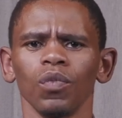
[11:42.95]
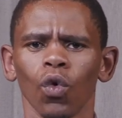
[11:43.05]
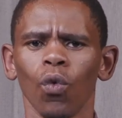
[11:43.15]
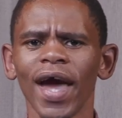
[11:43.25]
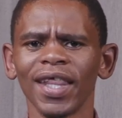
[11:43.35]

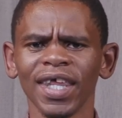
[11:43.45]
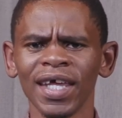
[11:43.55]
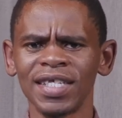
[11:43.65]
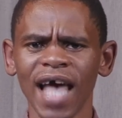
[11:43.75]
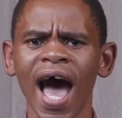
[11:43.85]
where
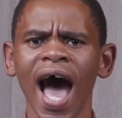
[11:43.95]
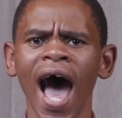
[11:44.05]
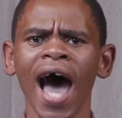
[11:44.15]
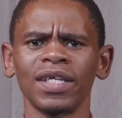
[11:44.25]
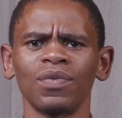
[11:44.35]
things are
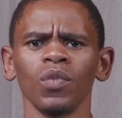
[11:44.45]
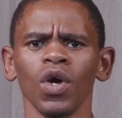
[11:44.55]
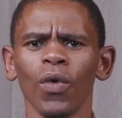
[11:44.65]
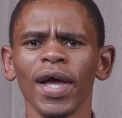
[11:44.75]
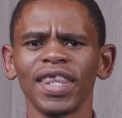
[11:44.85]
hard
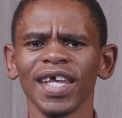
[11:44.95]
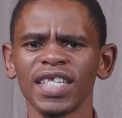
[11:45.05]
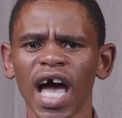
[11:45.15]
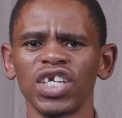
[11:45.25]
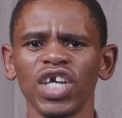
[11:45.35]
where things
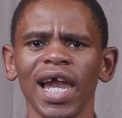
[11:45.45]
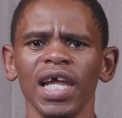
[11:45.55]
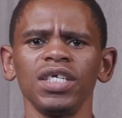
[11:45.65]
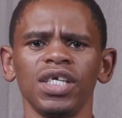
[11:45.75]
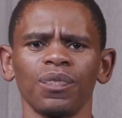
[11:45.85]
are
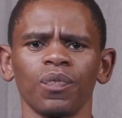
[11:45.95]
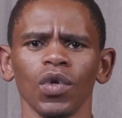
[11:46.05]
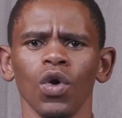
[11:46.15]
challenging